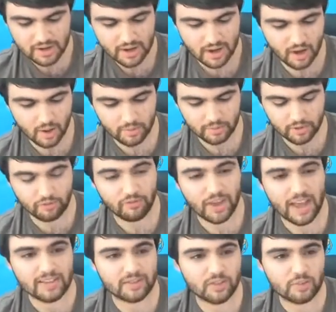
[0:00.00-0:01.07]
Nope, the
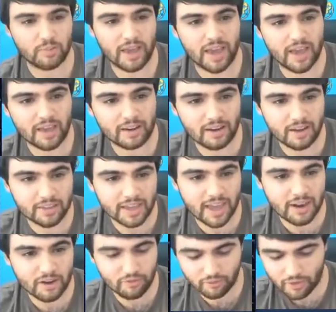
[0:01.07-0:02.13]
fastest man on the
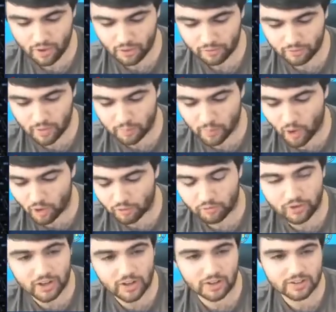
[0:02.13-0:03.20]
NFL football
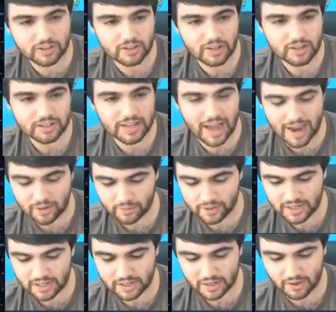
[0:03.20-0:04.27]
field,
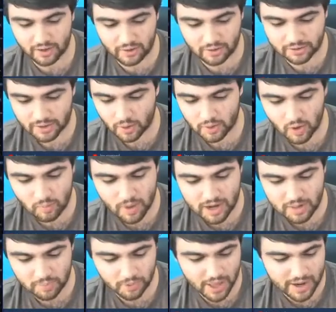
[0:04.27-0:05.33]
Tyreek Hill. Don't know
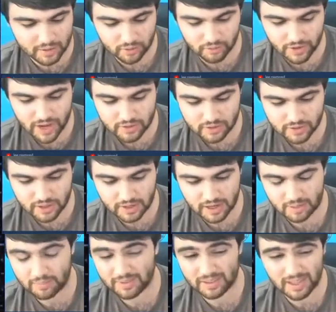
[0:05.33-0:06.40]
many players faster than
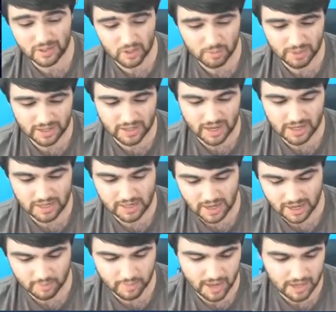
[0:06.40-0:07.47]
him. I think should be a
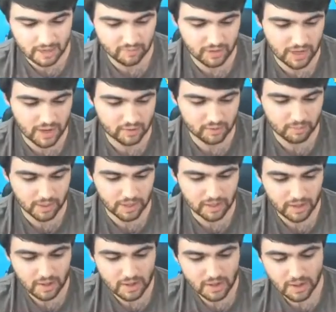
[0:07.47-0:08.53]
99 in Madden if you ask me.
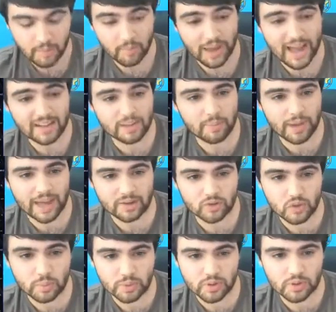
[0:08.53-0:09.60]
Back-to-back -back
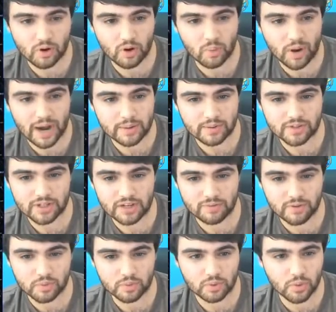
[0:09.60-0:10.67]
superstar wide
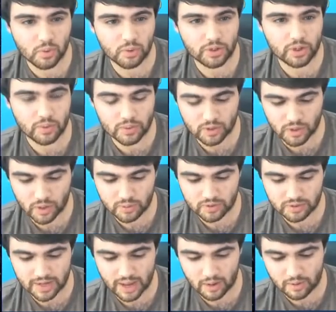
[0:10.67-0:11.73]
receivers with Julio Jones
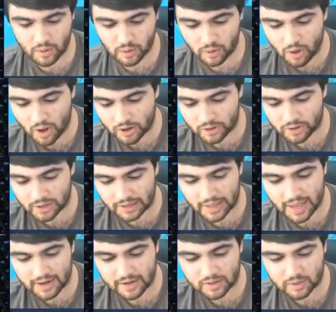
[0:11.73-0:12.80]
now, no longer in
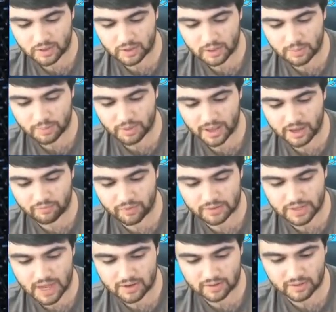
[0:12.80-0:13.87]
Atlanta. He's going to be playing for
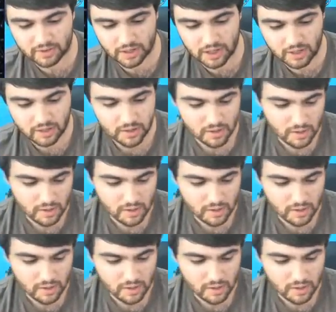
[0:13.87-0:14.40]
Tennessee.